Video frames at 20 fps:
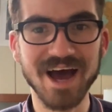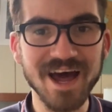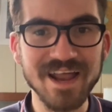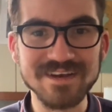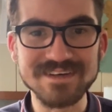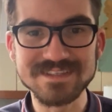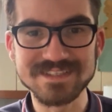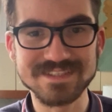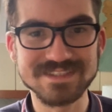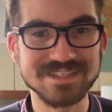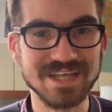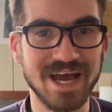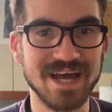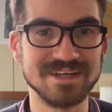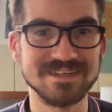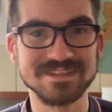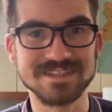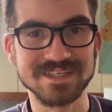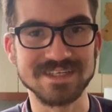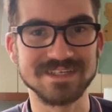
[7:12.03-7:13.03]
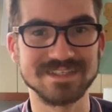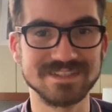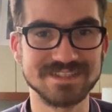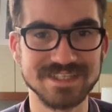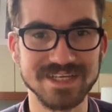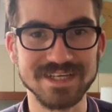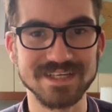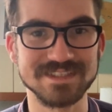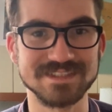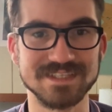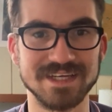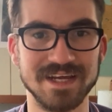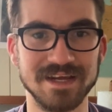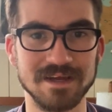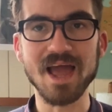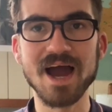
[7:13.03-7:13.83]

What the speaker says: understanding ticketing.